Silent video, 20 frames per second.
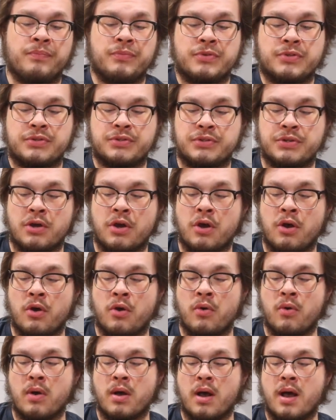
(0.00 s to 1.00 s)

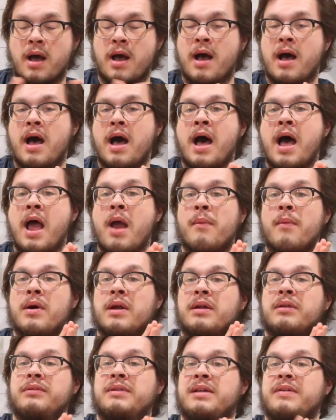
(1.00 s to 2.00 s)
So I
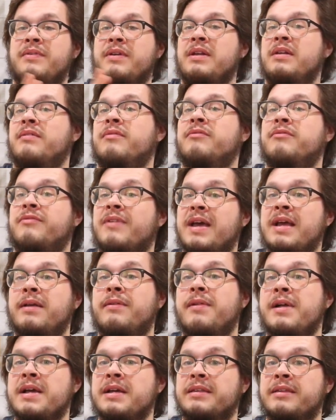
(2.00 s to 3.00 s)
want to leave it vague
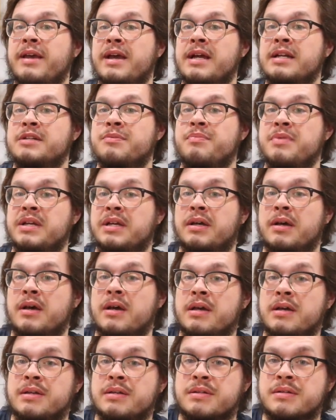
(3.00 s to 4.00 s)
like that
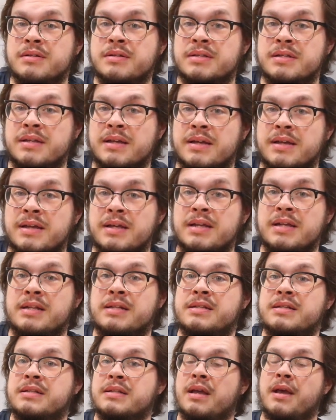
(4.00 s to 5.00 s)
because
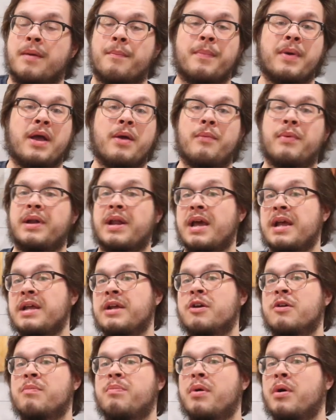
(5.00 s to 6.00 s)
it's, by what I
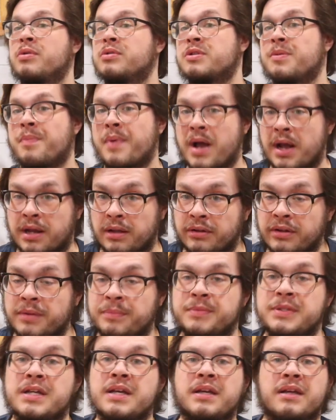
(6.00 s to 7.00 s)
hear,
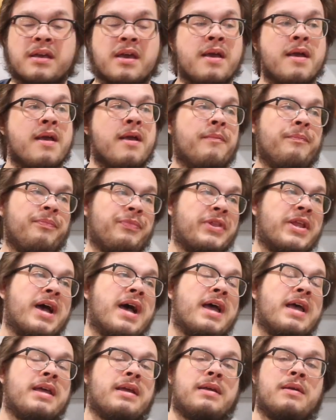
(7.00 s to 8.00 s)
post-apocalyptic.
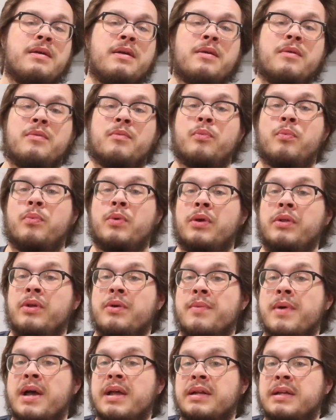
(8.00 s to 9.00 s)
I really
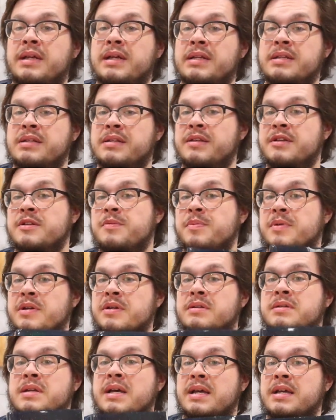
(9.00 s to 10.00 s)
wanted to get to this
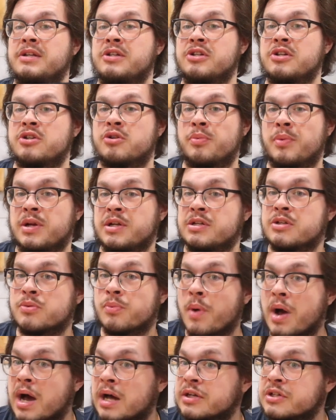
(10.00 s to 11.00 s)
because I had just read
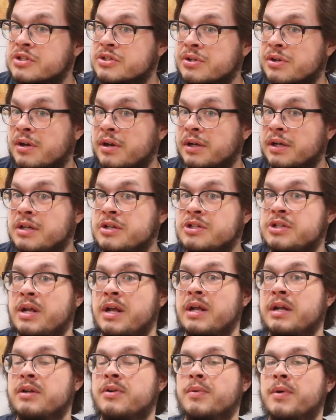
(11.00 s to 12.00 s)
Swan Song in
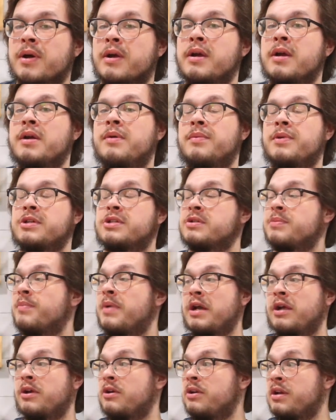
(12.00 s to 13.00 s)
January, which,
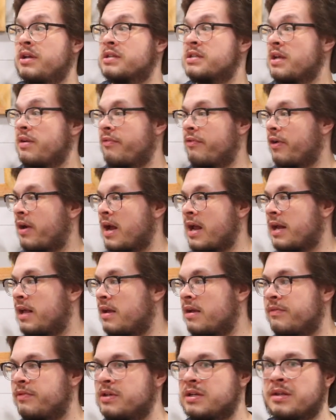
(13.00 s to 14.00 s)
my goodness, I forgot I
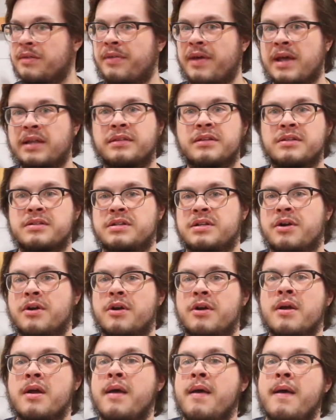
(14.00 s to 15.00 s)
even did that this
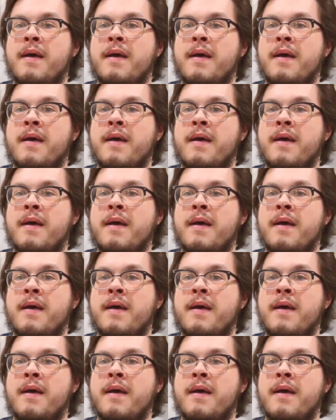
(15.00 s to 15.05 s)
year.